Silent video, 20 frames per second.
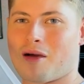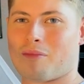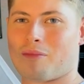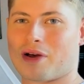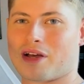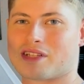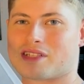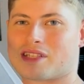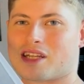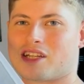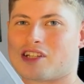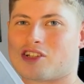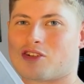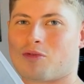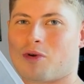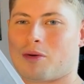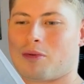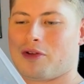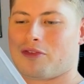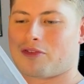But essentially
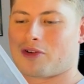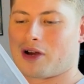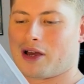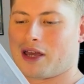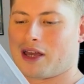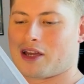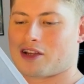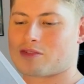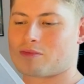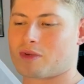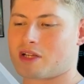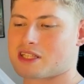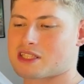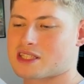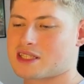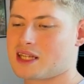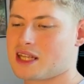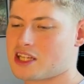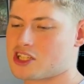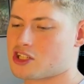what we've got here is my
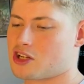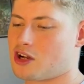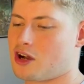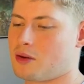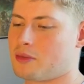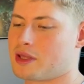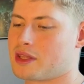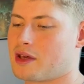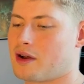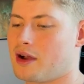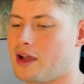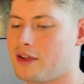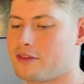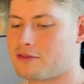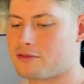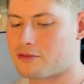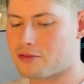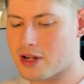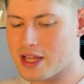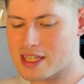Slaanesh army that I
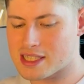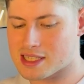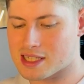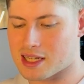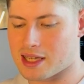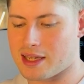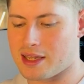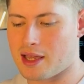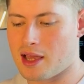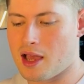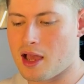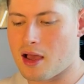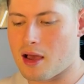have recently